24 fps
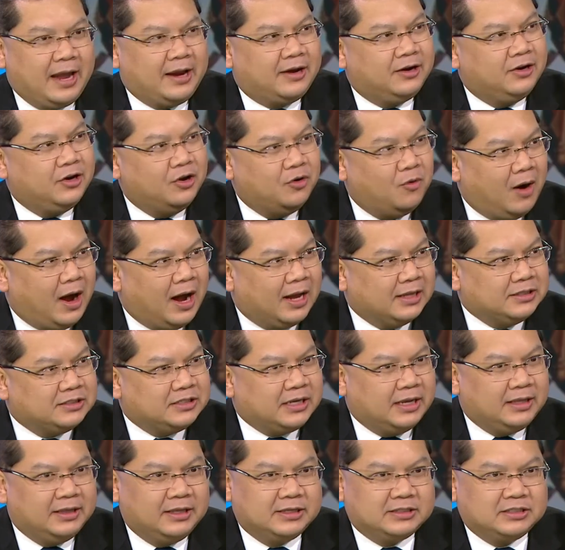nuance.
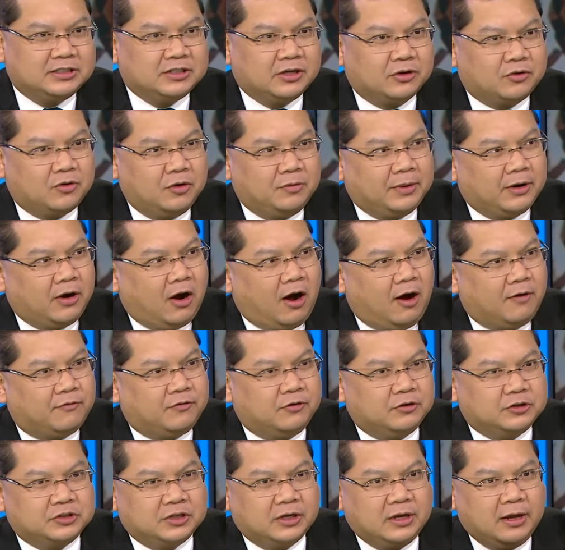And this is a group that
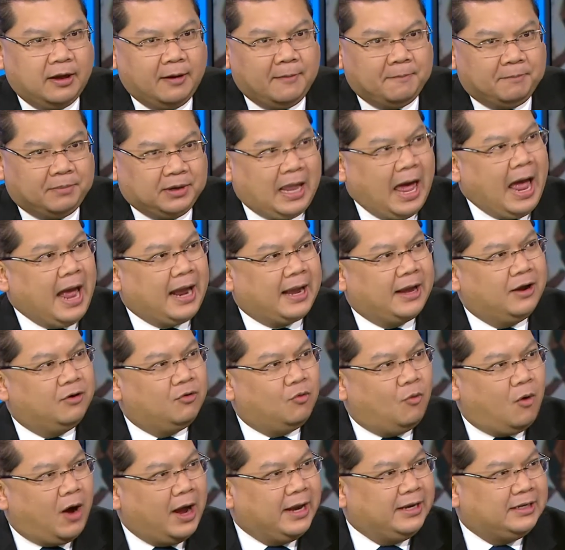offers black and
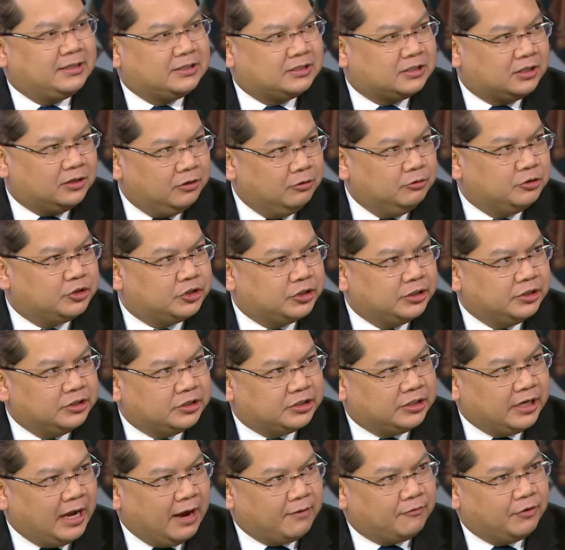white solutions
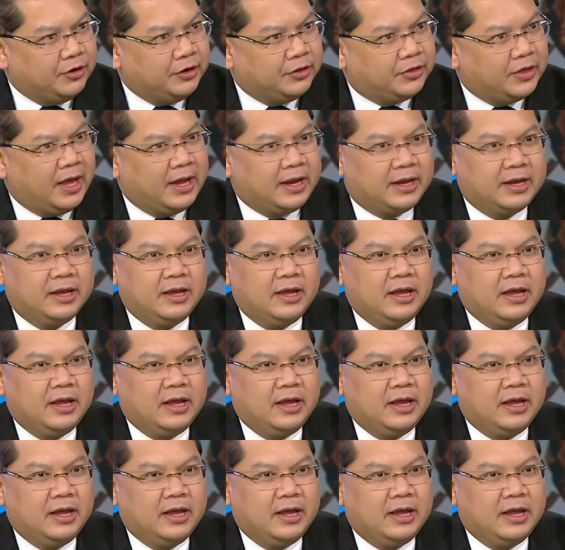to everything.